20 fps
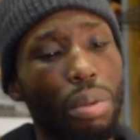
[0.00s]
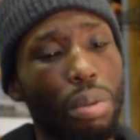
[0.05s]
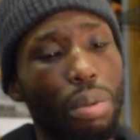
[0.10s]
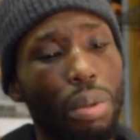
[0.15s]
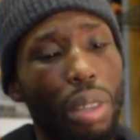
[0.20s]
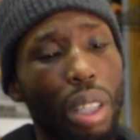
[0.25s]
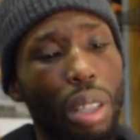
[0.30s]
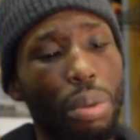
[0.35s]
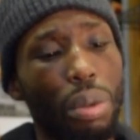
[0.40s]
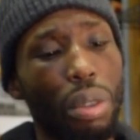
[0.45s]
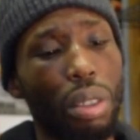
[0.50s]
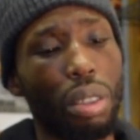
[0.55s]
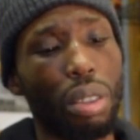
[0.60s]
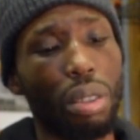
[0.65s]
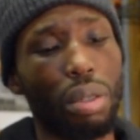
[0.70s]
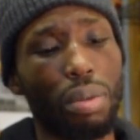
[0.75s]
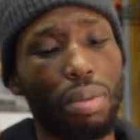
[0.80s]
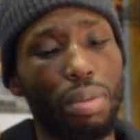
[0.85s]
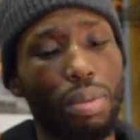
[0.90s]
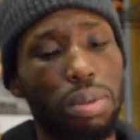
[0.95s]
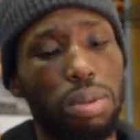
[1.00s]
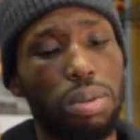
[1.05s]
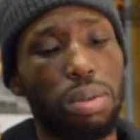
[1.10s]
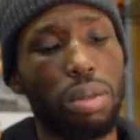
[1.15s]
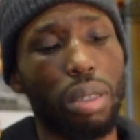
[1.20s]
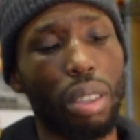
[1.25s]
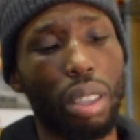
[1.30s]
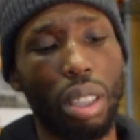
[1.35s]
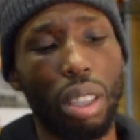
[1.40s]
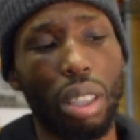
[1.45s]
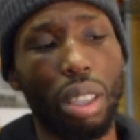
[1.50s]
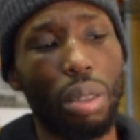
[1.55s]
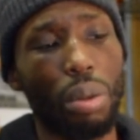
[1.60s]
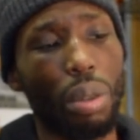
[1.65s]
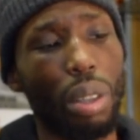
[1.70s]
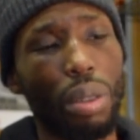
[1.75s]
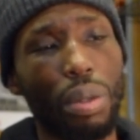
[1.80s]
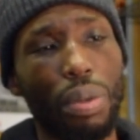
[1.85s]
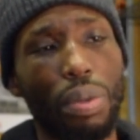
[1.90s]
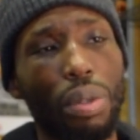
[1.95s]
Where would
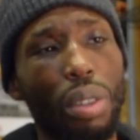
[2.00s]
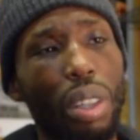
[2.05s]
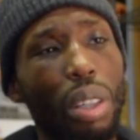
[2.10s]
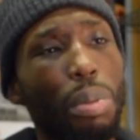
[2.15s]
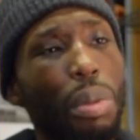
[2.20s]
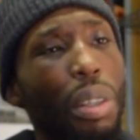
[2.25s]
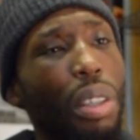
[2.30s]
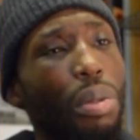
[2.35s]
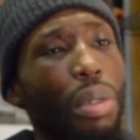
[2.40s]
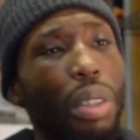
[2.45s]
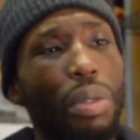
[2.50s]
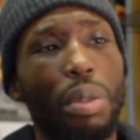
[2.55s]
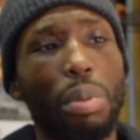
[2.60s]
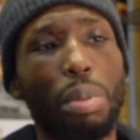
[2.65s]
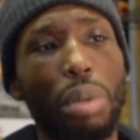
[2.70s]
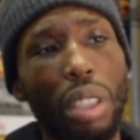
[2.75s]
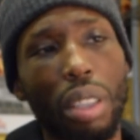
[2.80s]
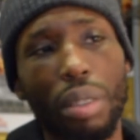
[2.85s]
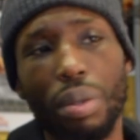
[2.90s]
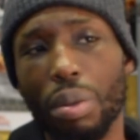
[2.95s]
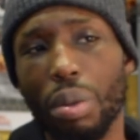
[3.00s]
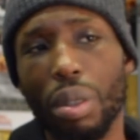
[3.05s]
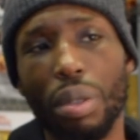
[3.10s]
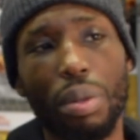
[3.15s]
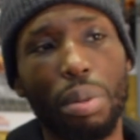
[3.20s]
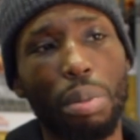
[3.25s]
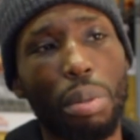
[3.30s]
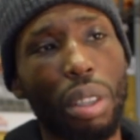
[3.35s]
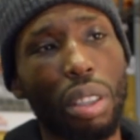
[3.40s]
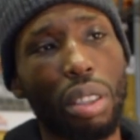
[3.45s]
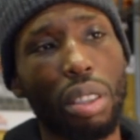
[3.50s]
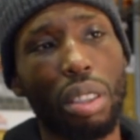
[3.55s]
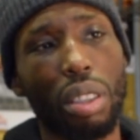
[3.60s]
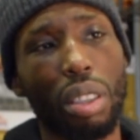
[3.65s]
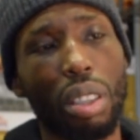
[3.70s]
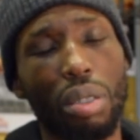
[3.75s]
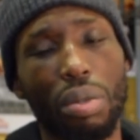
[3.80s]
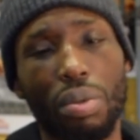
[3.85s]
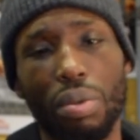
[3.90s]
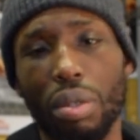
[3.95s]
Floyd Mayweather be if it weren't for boxing?
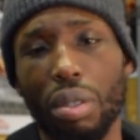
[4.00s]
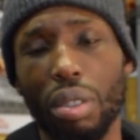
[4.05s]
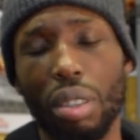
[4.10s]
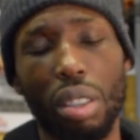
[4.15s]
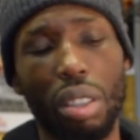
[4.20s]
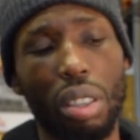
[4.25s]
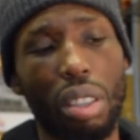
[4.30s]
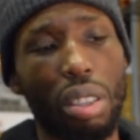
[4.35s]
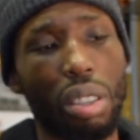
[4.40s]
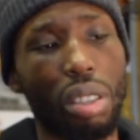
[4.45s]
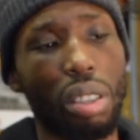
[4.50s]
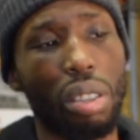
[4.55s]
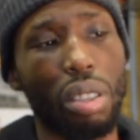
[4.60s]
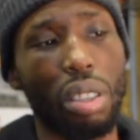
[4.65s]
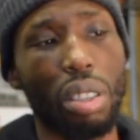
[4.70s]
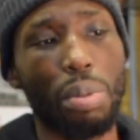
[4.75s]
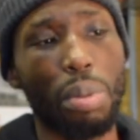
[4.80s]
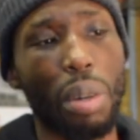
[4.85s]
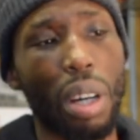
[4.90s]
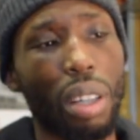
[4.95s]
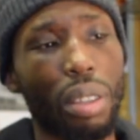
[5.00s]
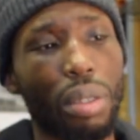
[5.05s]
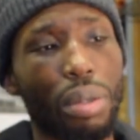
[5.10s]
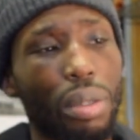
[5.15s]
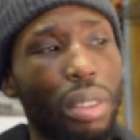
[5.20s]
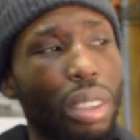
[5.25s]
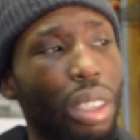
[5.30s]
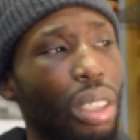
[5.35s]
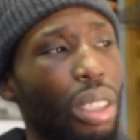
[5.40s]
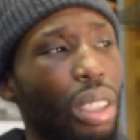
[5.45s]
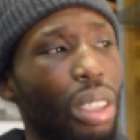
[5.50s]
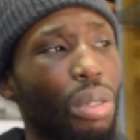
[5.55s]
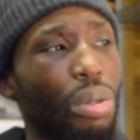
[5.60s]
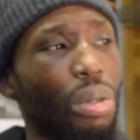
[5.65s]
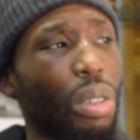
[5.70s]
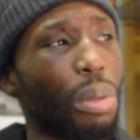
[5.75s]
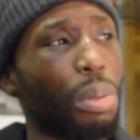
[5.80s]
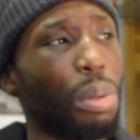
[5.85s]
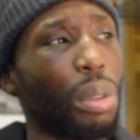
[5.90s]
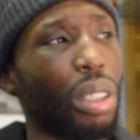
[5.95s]
I was listening to his biography there. They
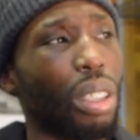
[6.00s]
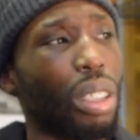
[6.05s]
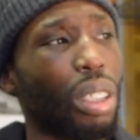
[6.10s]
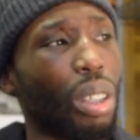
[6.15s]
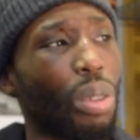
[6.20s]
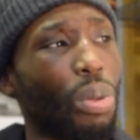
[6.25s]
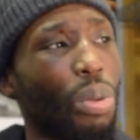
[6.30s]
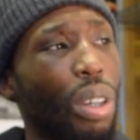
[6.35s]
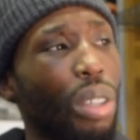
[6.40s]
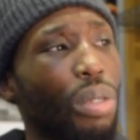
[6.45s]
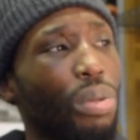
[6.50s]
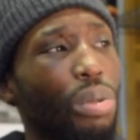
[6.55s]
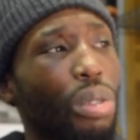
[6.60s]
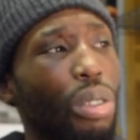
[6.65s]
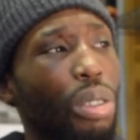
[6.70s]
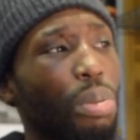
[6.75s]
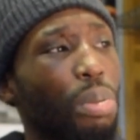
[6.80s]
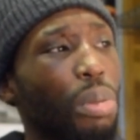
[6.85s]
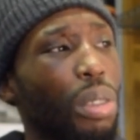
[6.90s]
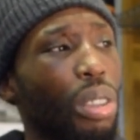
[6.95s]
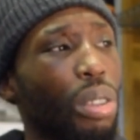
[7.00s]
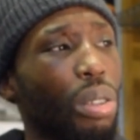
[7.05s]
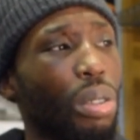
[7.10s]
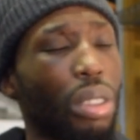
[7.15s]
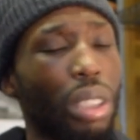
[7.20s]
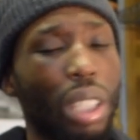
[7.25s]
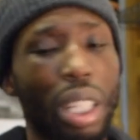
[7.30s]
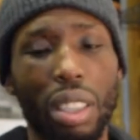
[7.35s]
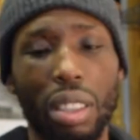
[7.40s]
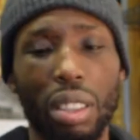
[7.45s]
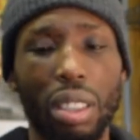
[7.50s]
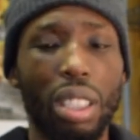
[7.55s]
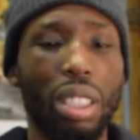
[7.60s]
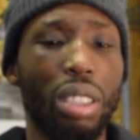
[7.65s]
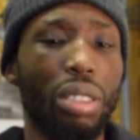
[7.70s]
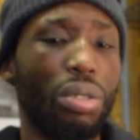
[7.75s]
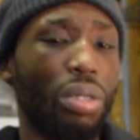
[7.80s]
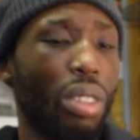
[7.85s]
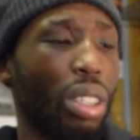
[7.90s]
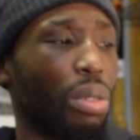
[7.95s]
grew up in a one room, you know, dad
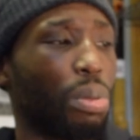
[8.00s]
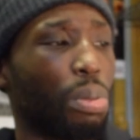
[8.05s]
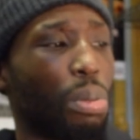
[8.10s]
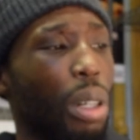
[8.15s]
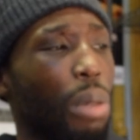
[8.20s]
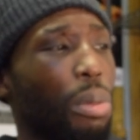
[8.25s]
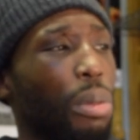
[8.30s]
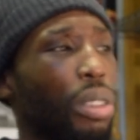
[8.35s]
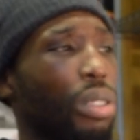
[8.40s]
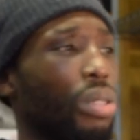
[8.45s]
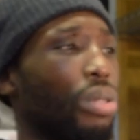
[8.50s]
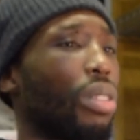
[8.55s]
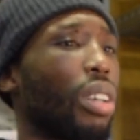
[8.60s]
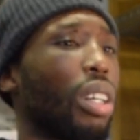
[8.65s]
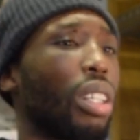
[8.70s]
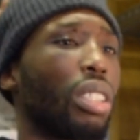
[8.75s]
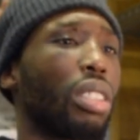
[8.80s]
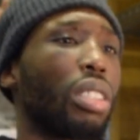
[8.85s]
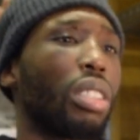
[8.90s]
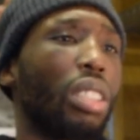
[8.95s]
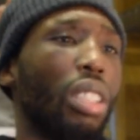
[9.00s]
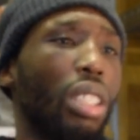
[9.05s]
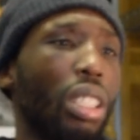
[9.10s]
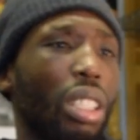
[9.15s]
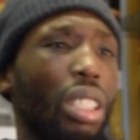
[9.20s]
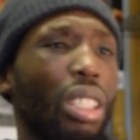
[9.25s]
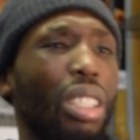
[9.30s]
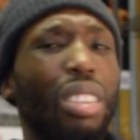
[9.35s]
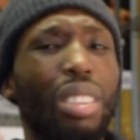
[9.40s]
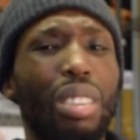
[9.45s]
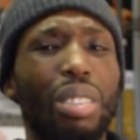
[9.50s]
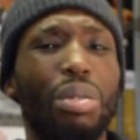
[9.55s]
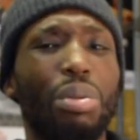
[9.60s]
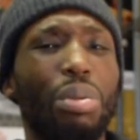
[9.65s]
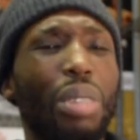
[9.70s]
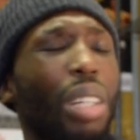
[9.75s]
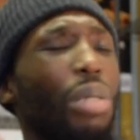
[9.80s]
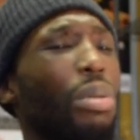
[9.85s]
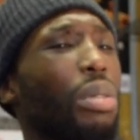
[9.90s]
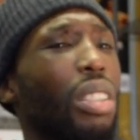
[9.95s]
selling drugs, mum on drugs.
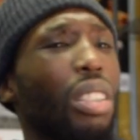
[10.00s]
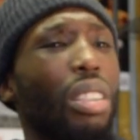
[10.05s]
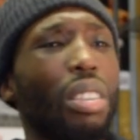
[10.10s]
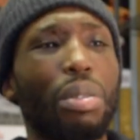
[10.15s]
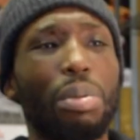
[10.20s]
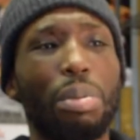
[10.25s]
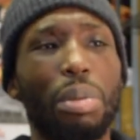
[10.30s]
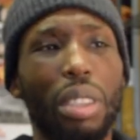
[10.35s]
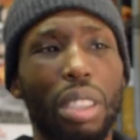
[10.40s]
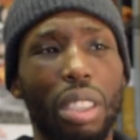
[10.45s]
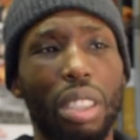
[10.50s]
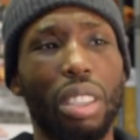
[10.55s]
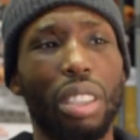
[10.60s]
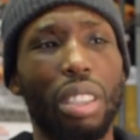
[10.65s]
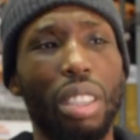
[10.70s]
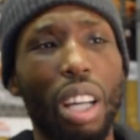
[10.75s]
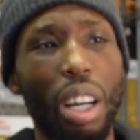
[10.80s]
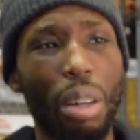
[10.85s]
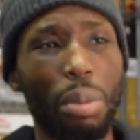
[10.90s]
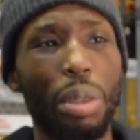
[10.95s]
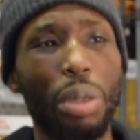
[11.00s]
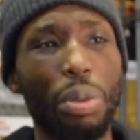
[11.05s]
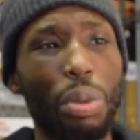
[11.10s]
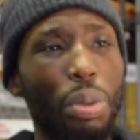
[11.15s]
Where would he have been? You know what I mean?